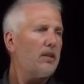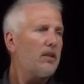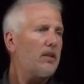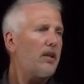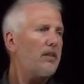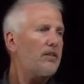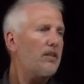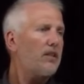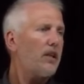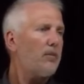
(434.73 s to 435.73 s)

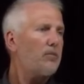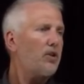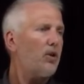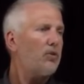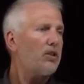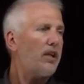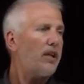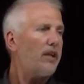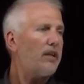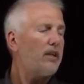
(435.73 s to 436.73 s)
constant times
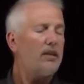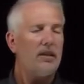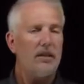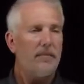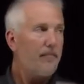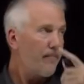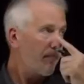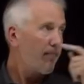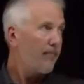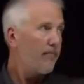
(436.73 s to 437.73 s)
cosine,
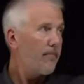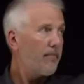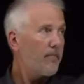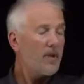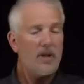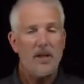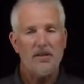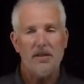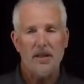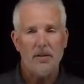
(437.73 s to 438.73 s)

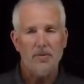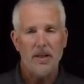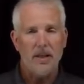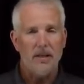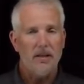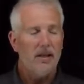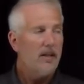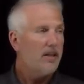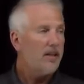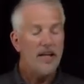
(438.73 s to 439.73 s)
constant times theta.
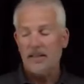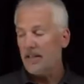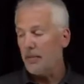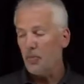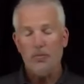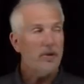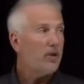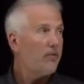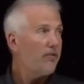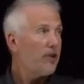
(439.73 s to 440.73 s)
The next step would
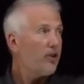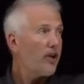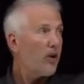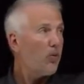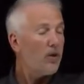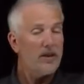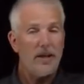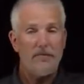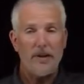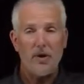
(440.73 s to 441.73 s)
be figuring out what
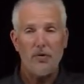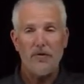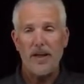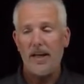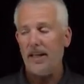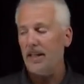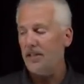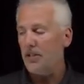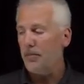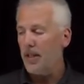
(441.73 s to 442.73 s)
that value of k
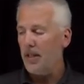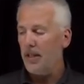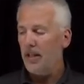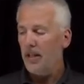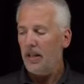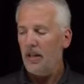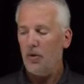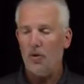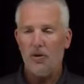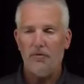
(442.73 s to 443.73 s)
needs to be in
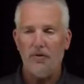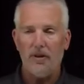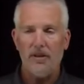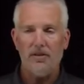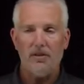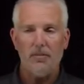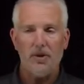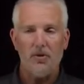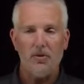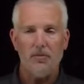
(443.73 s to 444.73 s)
order for this to be true.